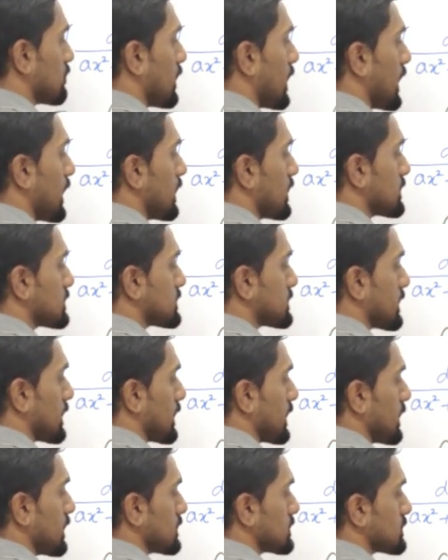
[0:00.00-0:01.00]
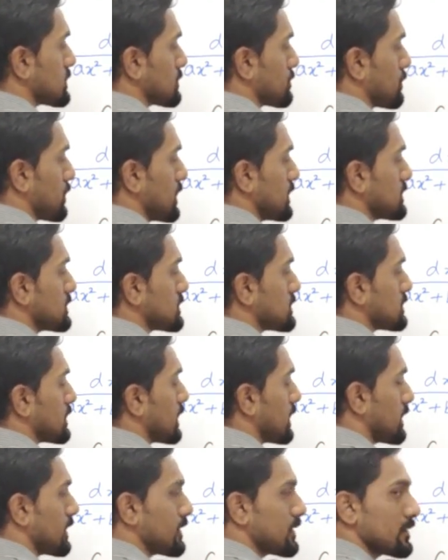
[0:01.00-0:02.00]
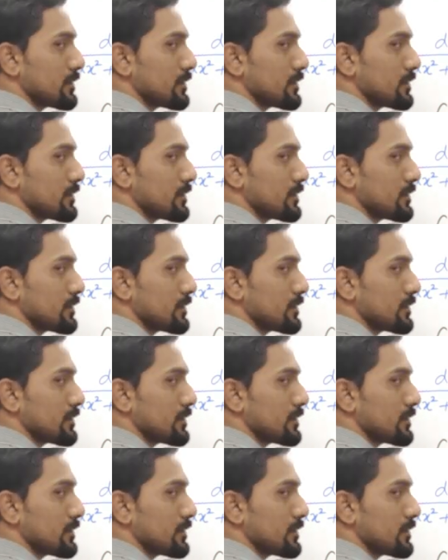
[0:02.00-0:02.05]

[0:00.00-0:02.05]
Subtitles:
minus 10x plus 3.